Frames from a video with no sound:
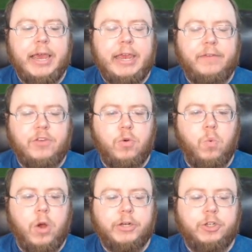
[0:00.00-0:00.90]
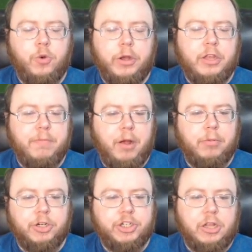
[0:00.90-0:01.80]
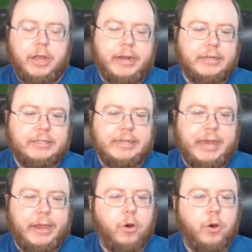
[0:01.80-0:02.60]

If you want to quickly publish a client SDK